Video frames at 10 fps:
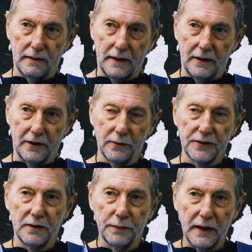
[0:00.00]
always
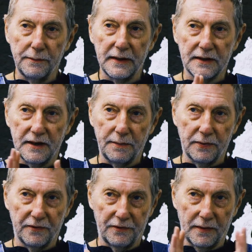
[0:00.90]
a bit
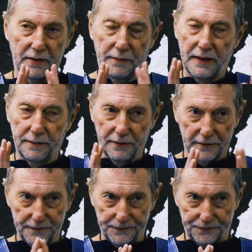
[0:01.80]
separate from other people.